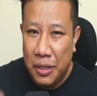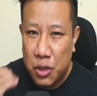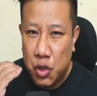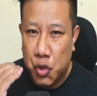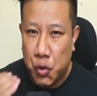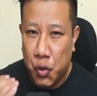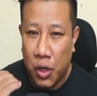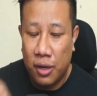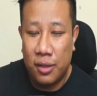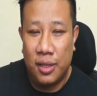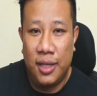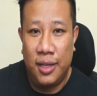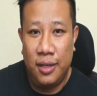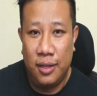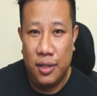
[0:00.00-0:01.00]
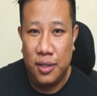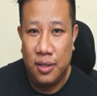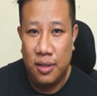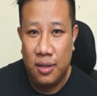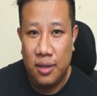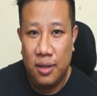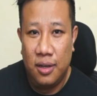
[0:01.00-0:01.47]
struggling
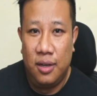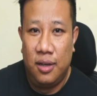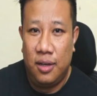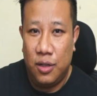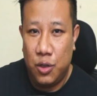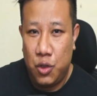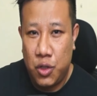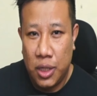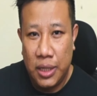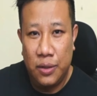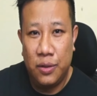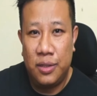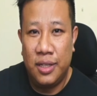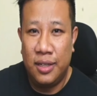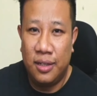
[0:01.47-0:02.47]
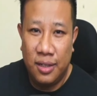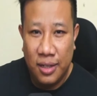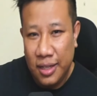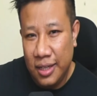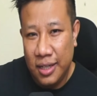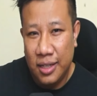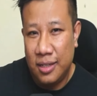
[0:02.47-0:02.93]
generating
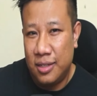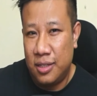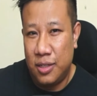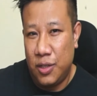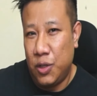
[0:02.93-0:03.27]
leads,